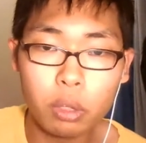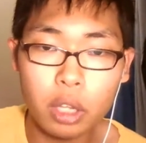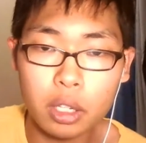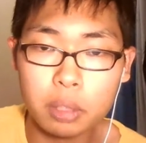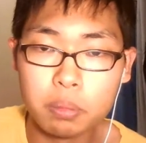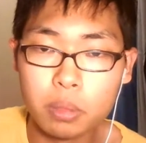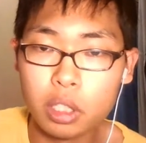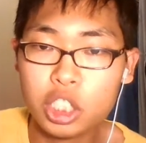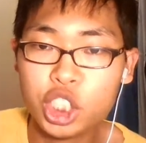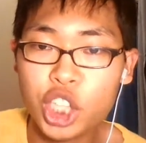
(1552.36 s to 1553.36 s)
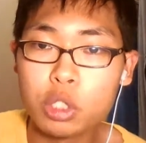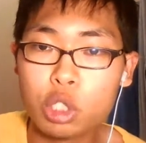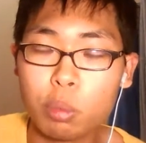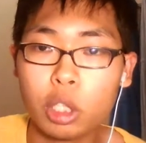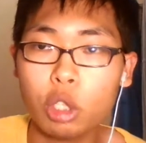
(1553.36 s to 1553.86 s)
problem with like the
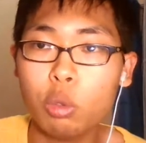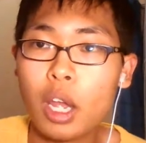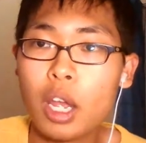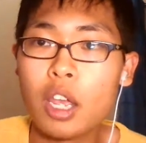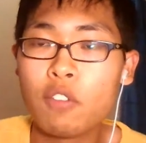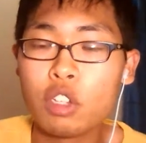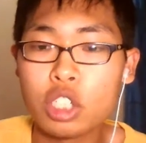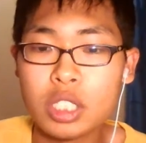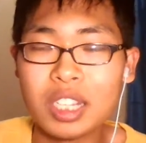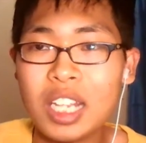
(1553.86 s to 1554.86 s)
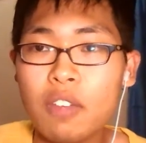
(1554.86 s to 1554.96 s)
gel super glue. If you